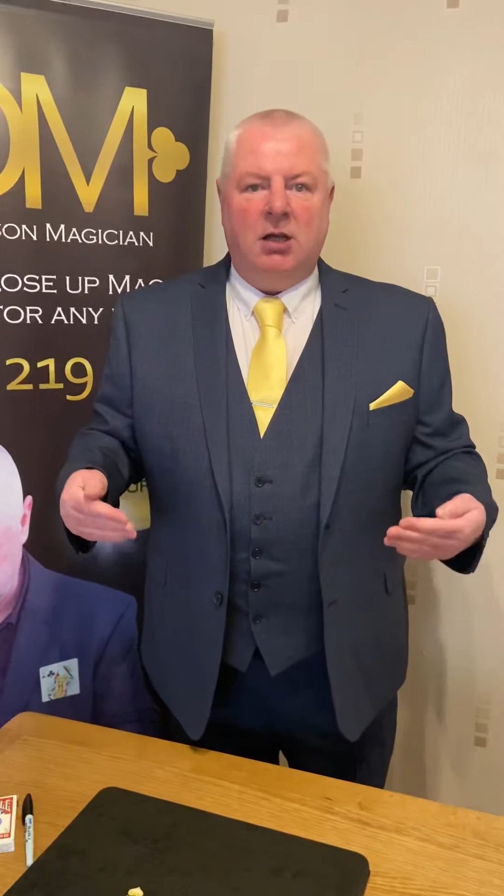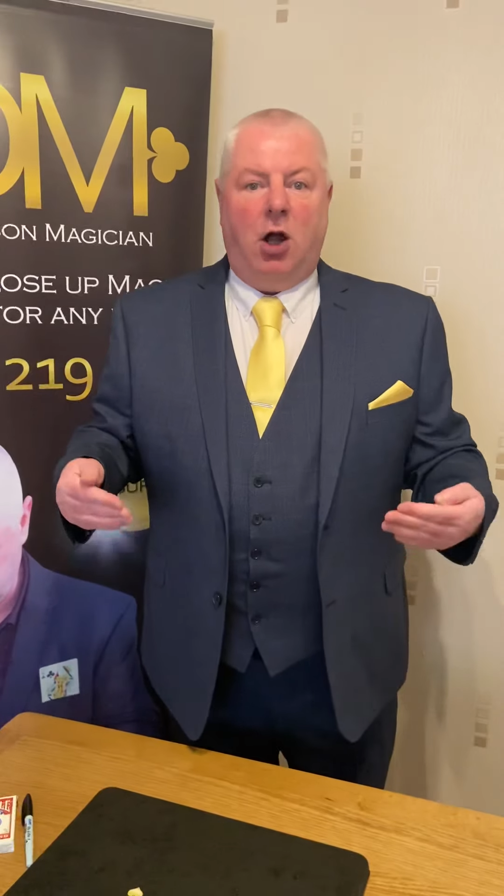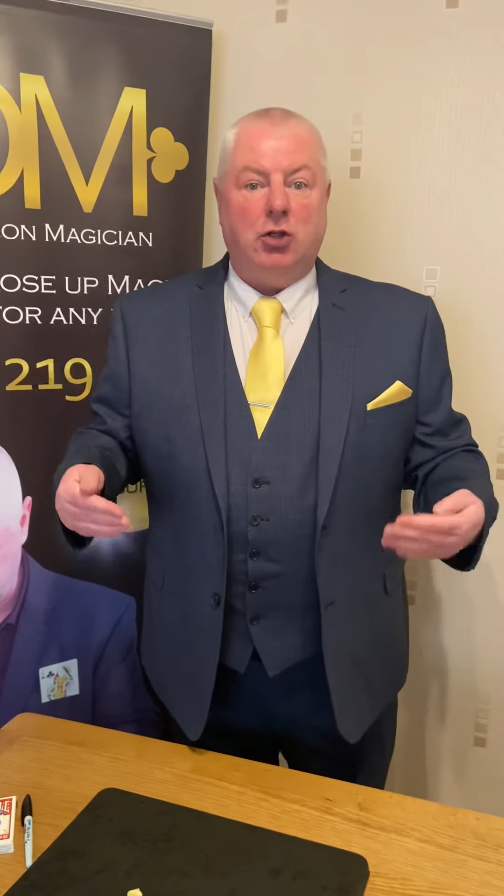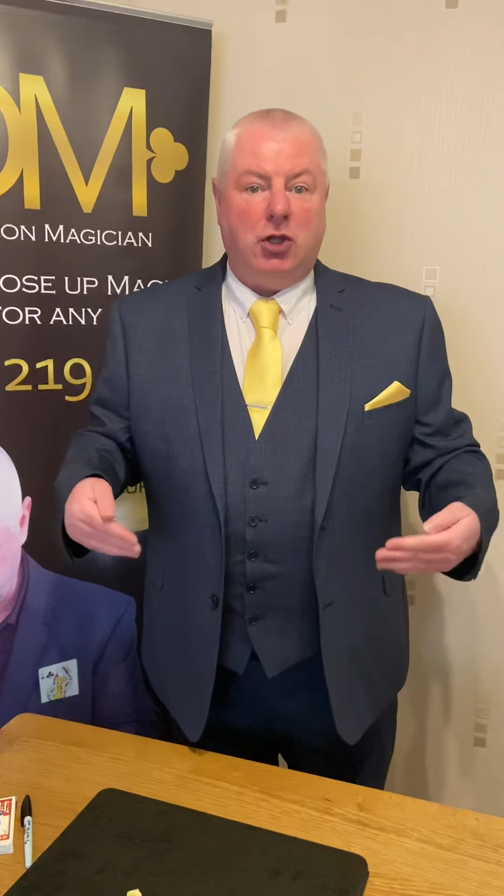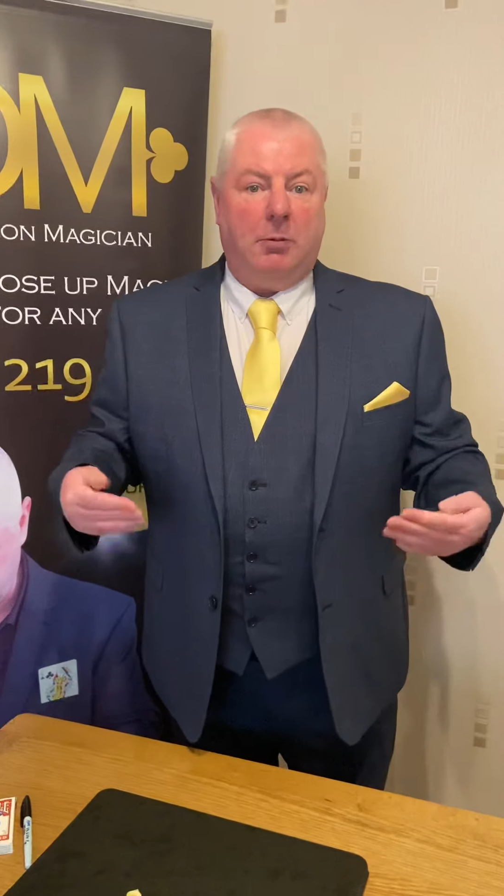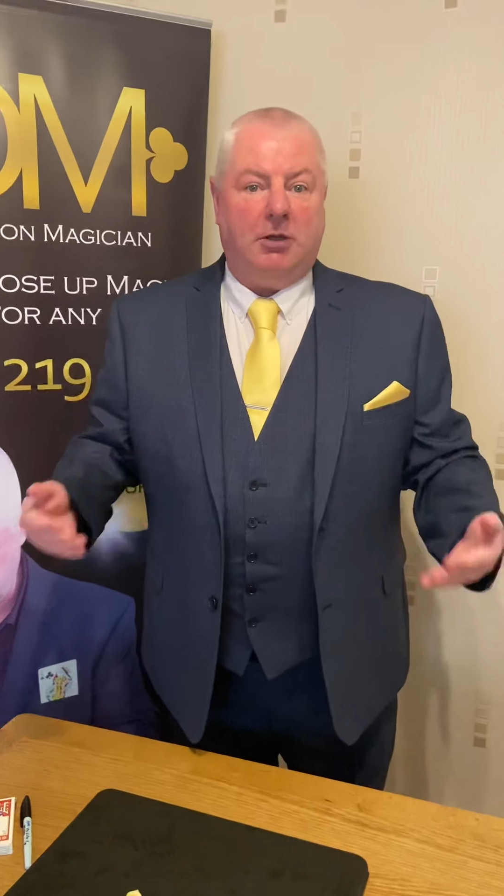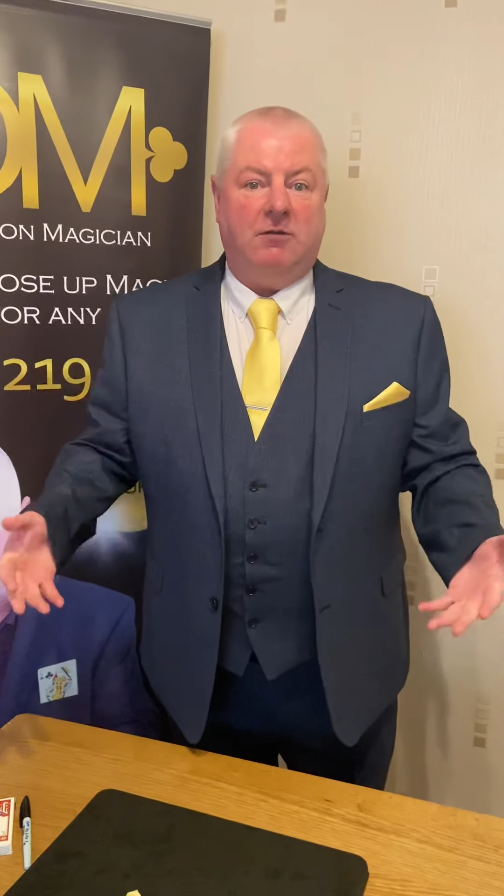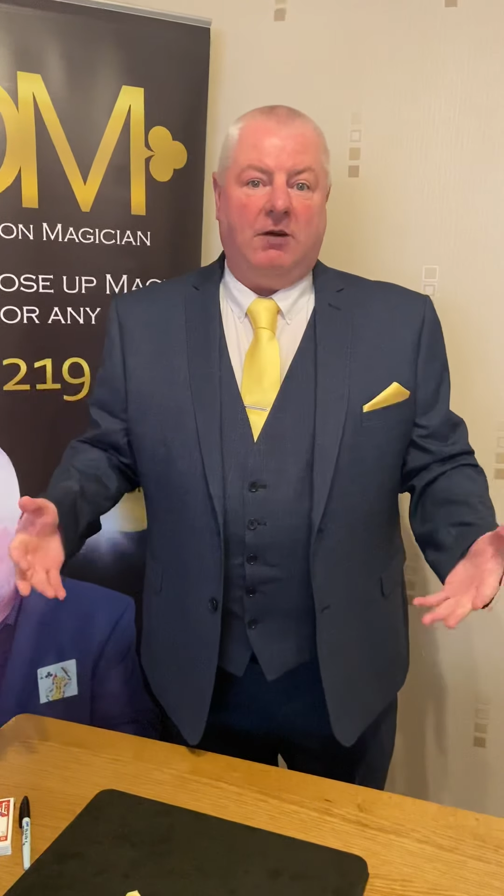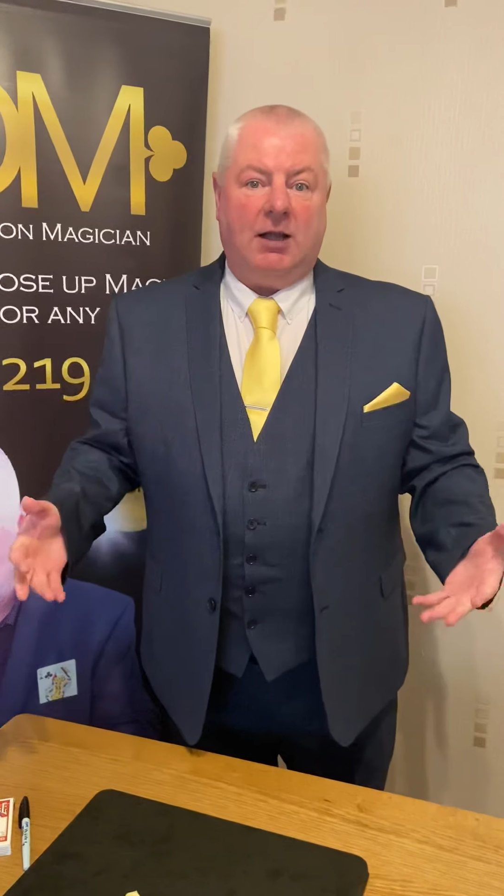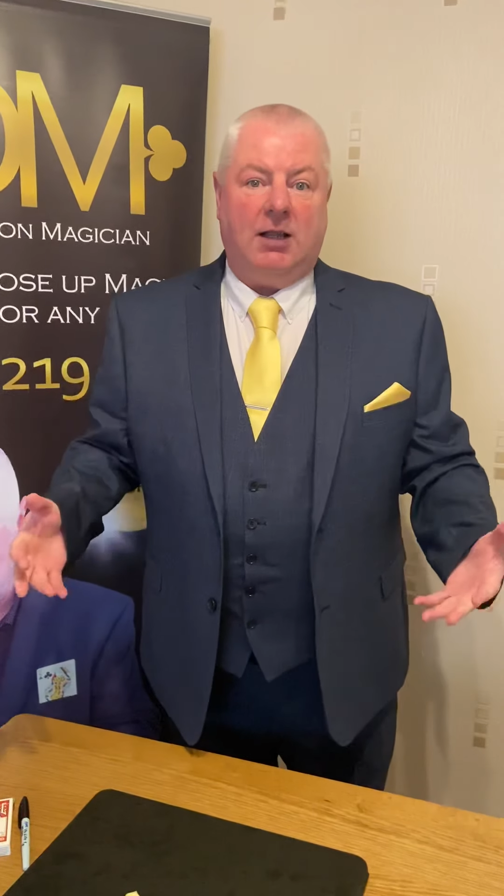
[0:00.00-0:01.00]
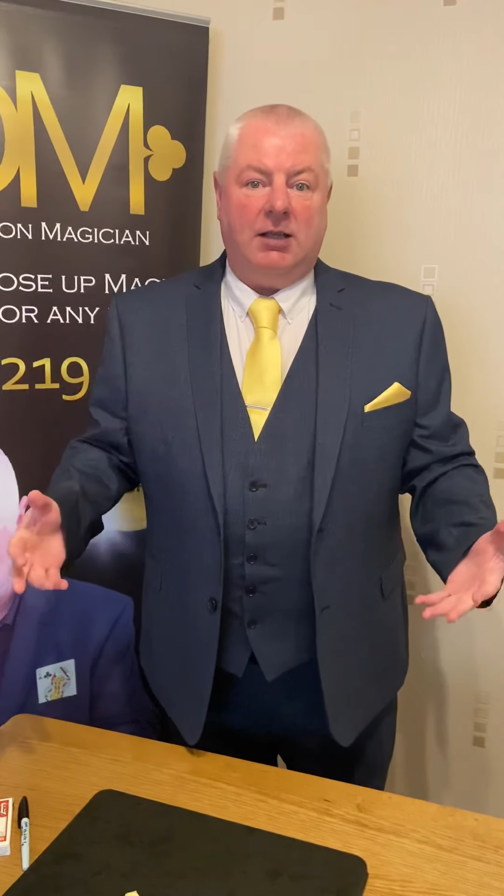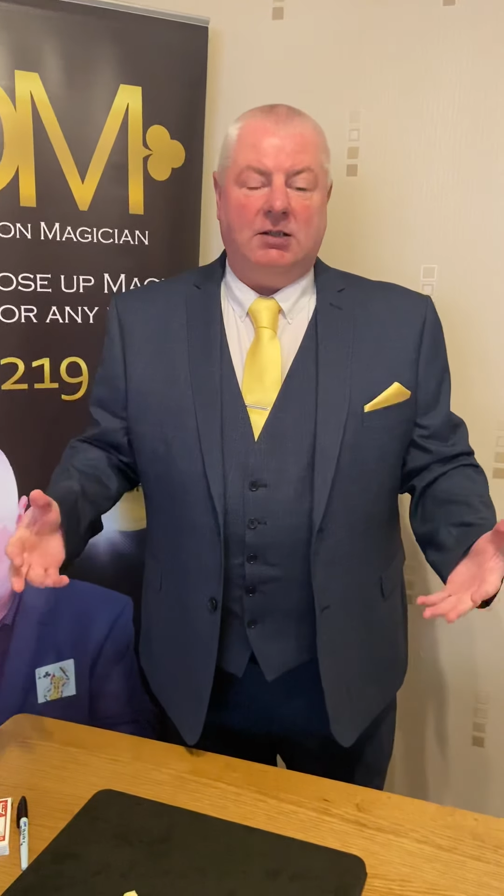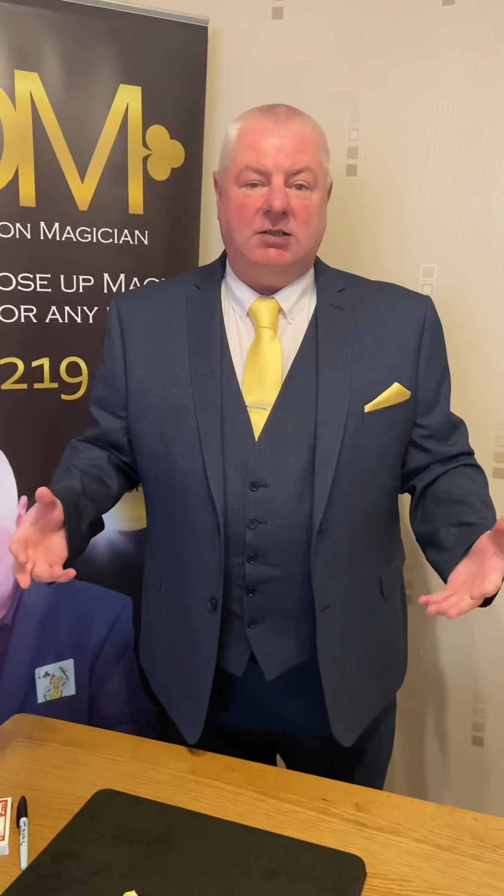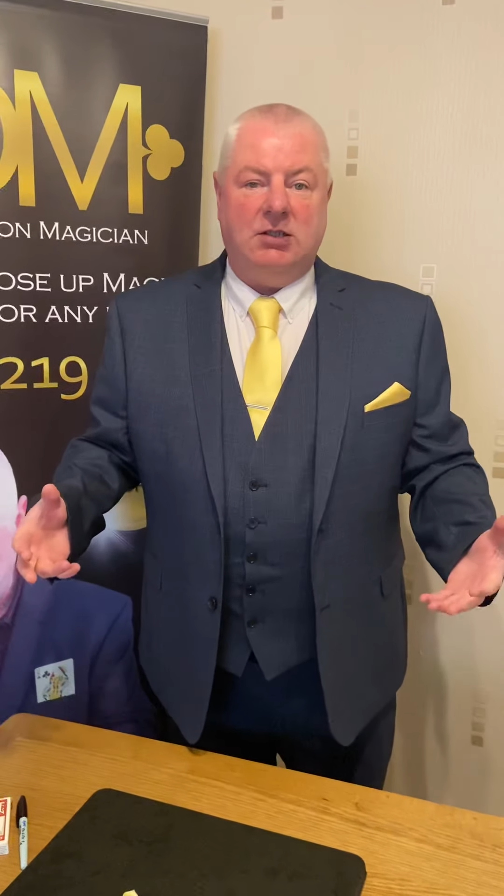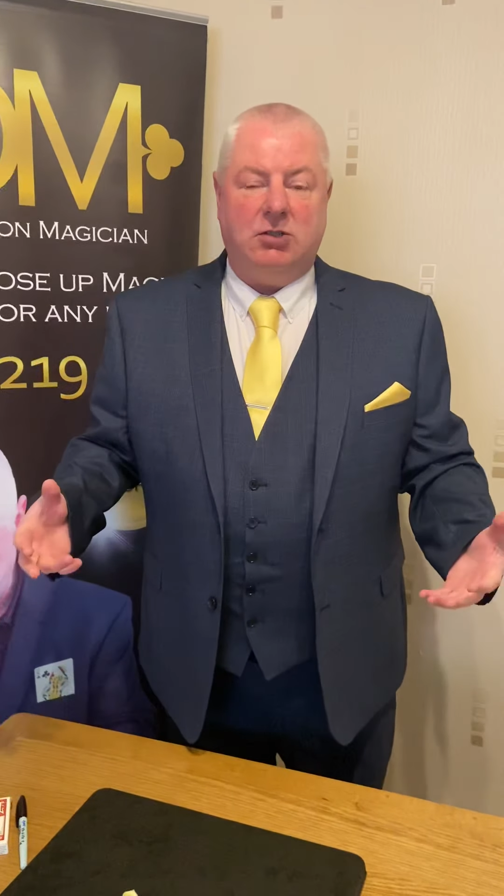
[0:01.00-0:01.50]
On top of the fact that you'll
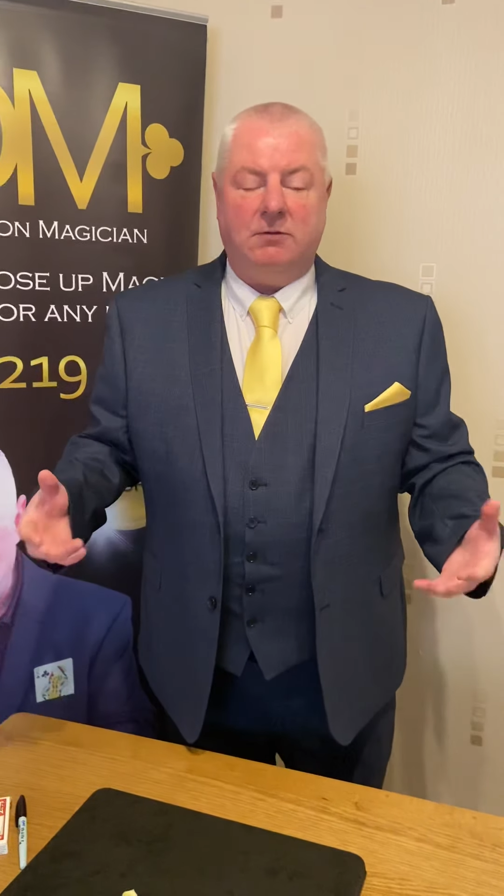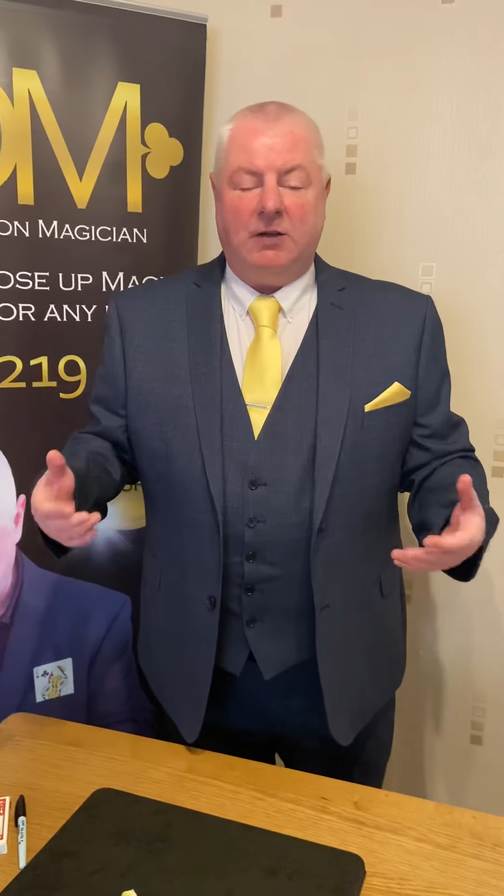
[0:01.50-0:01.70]
see some